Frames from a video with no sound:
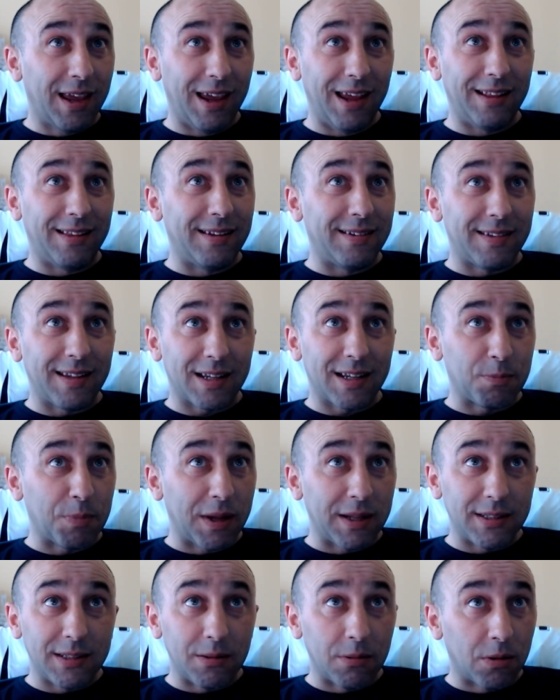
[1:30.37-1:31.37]
It is
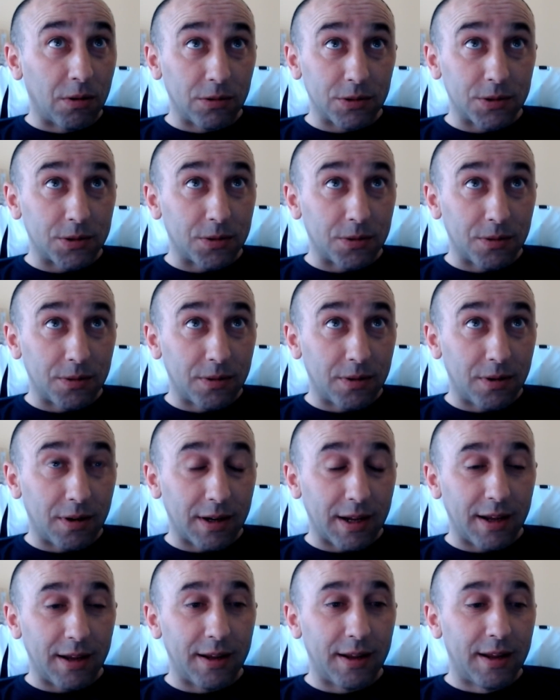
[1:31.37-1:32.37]
expensive also,
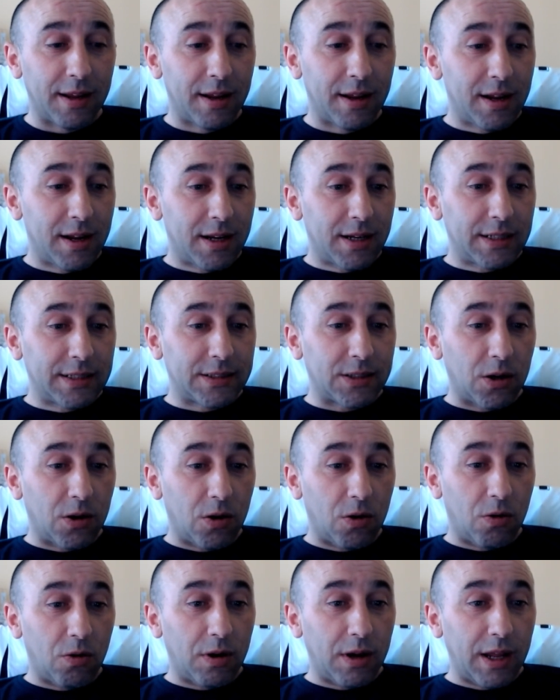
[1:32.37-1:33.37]
okay?
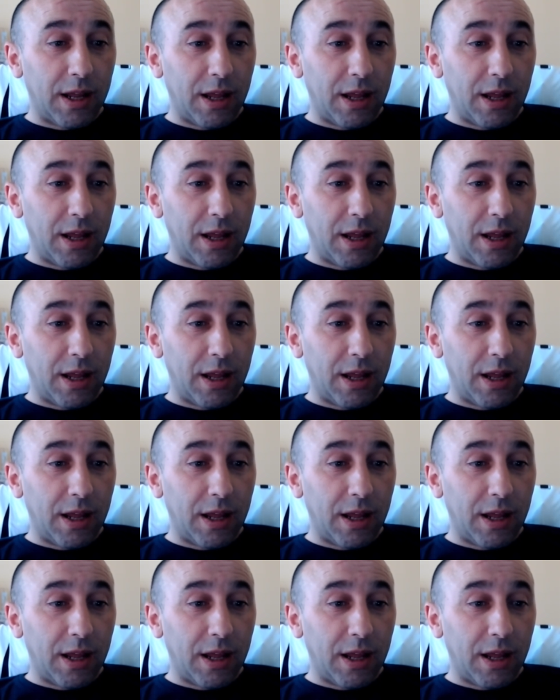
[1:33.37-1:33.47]
So